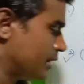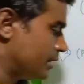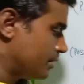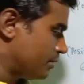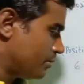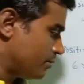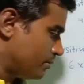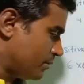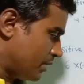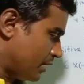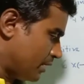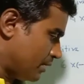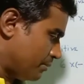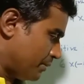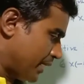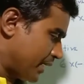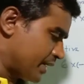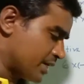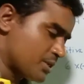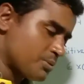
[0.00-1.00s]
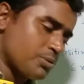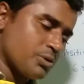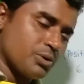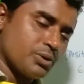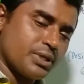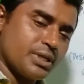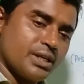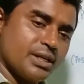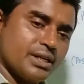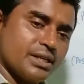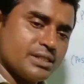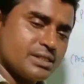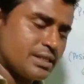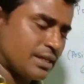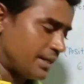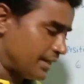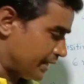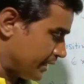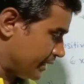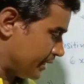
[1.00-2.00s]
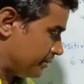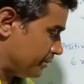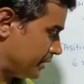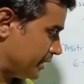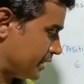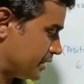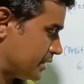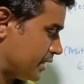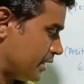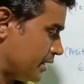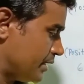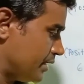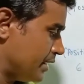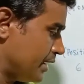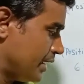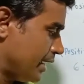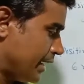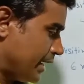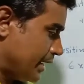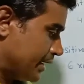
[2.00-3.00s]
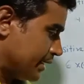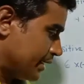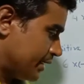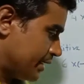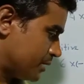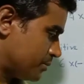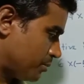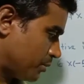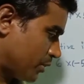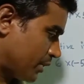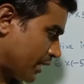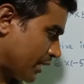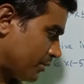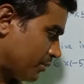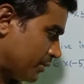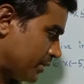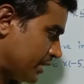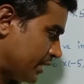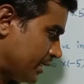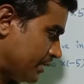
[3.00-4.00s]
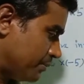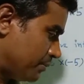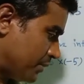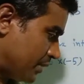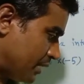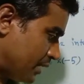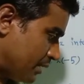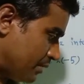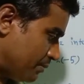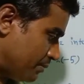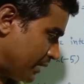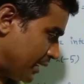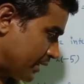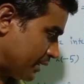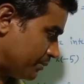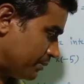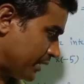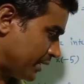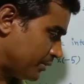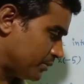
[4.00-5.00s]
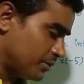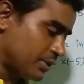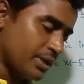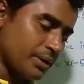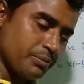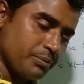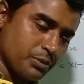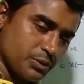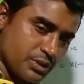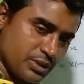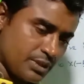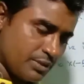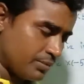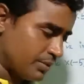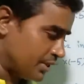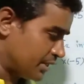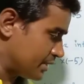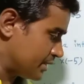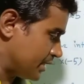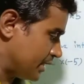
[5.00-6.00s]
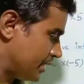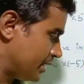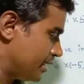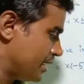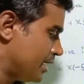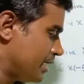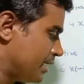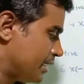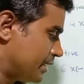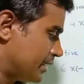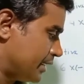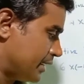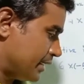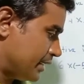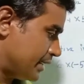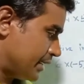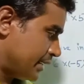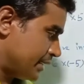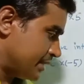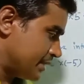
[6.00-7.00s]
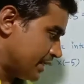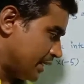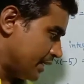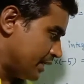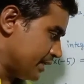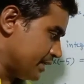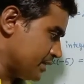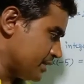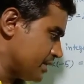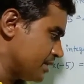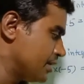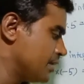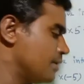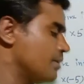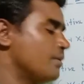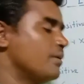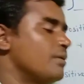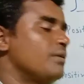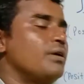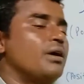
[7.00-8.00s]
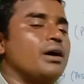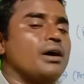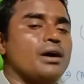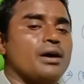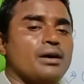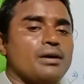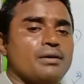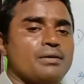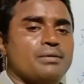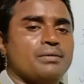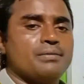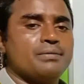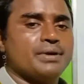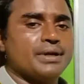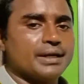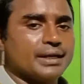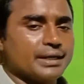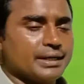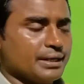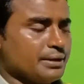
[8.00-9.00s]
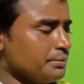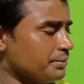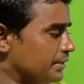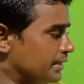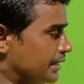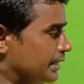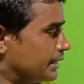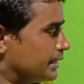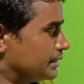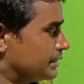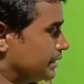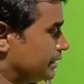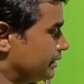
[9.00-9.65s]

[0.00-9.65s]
minus 14 is a negative integer and it is product with a multiplied with a positive integer, then the result is negative integer.